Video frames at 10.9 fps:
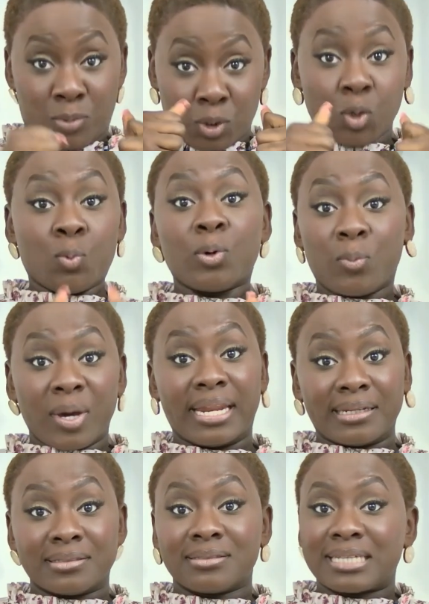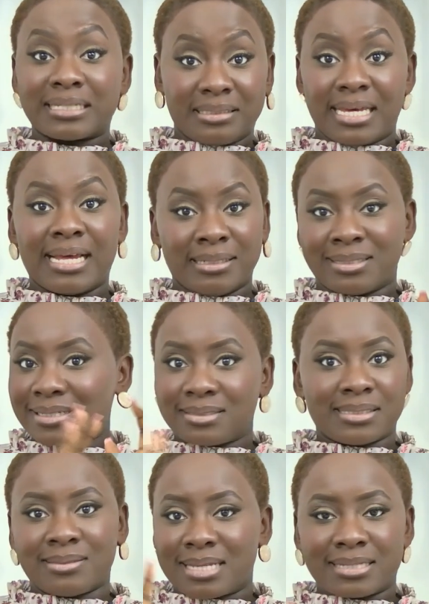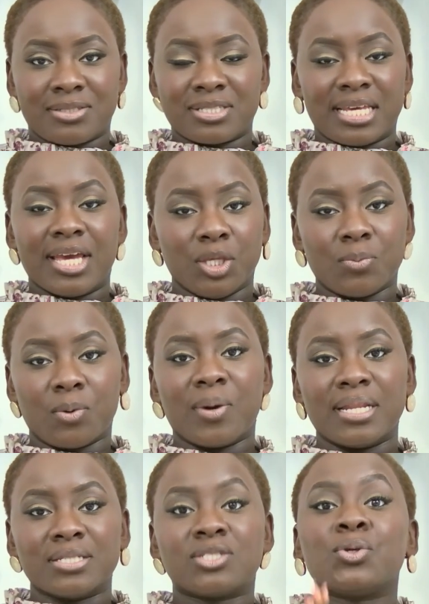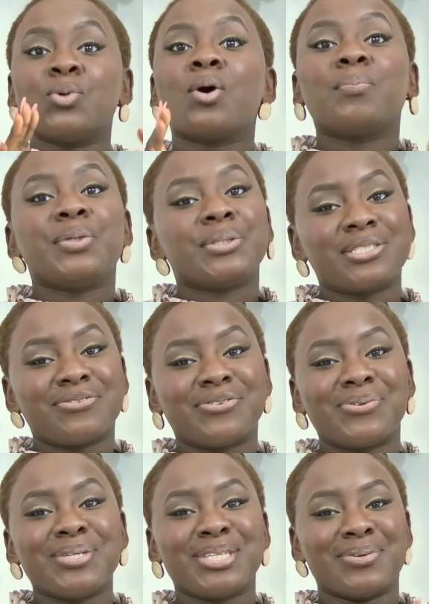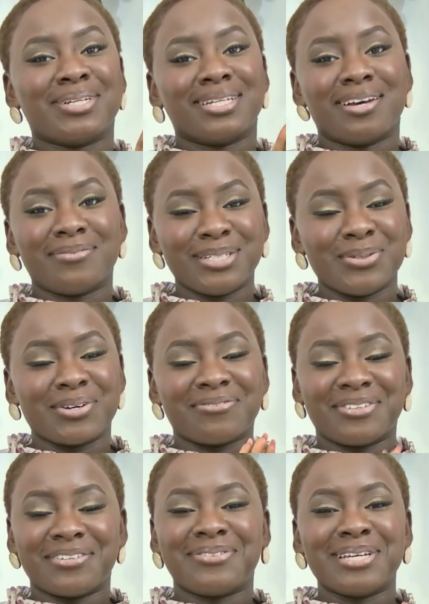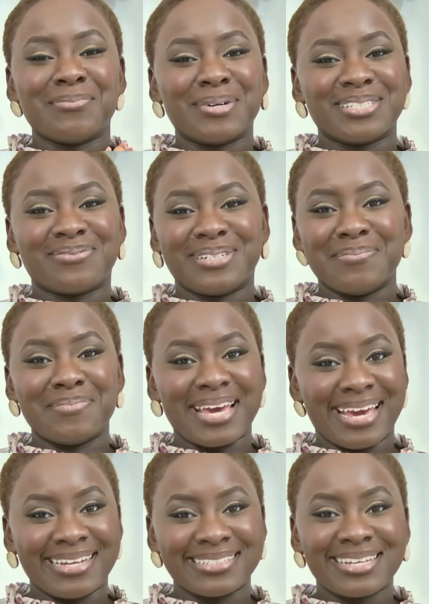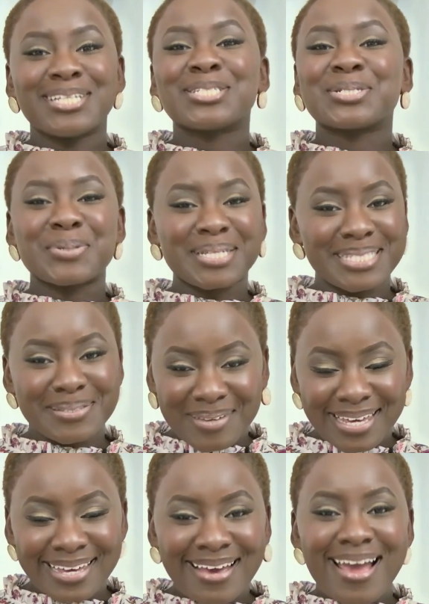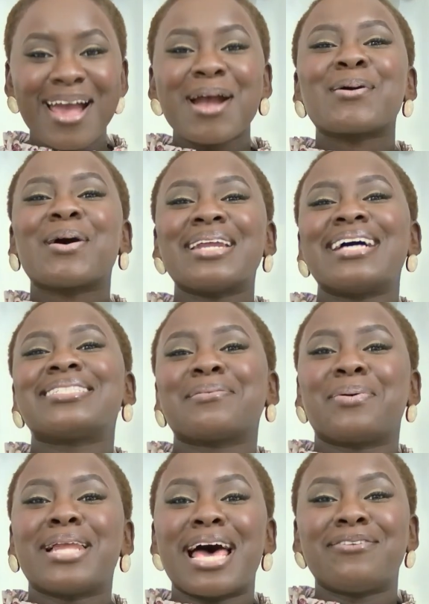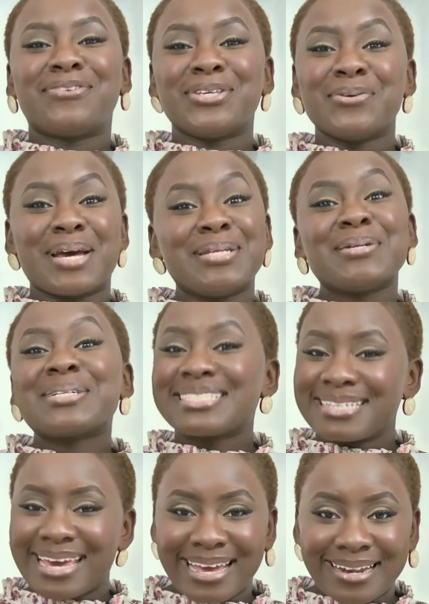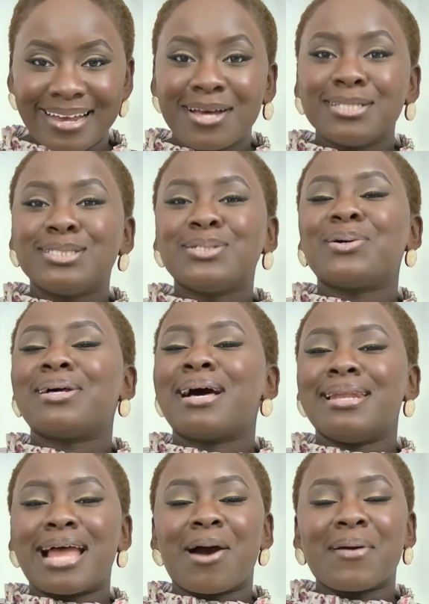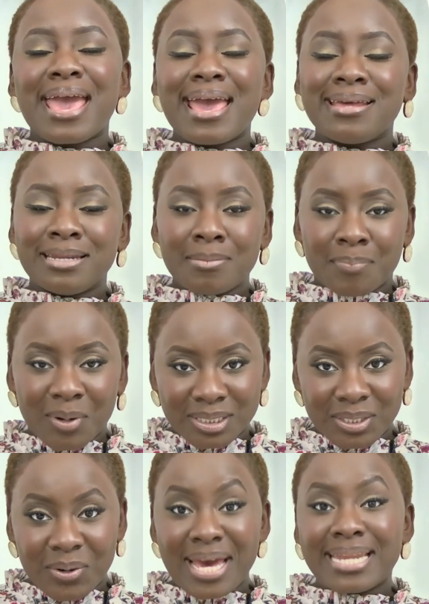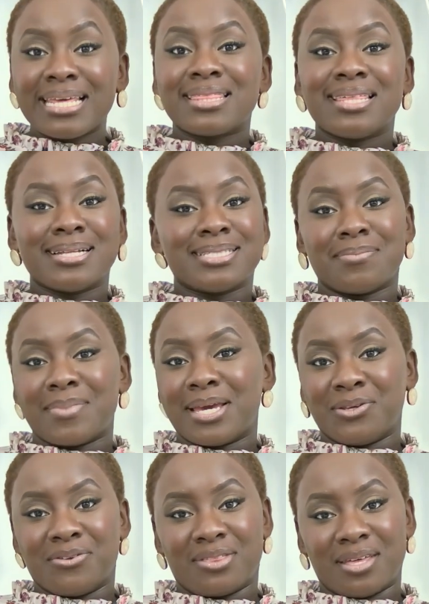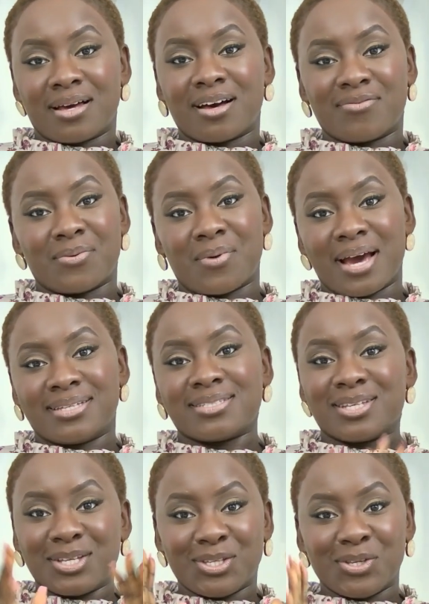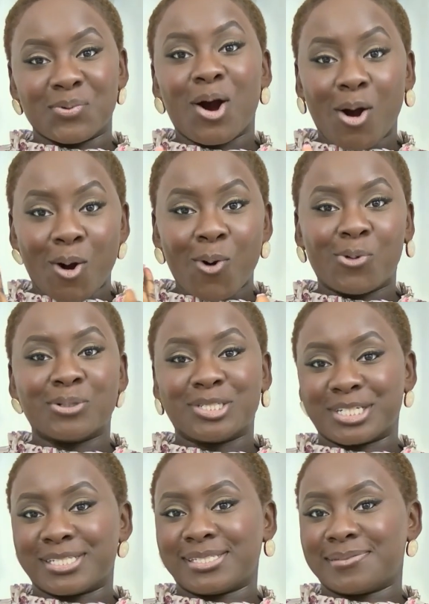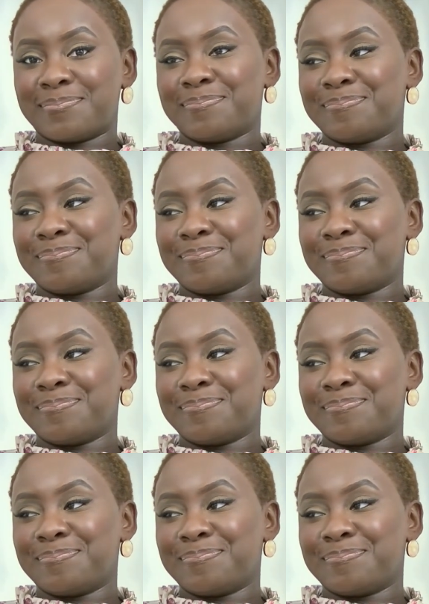you will win. That's just it. You will win. So you are beautiful, you are lovely, you are fearfully and wonderfully made. Trust me, God has a plan for you, and your skin, do not allow anybody or anything to make you think otherwise. You are gorgeous.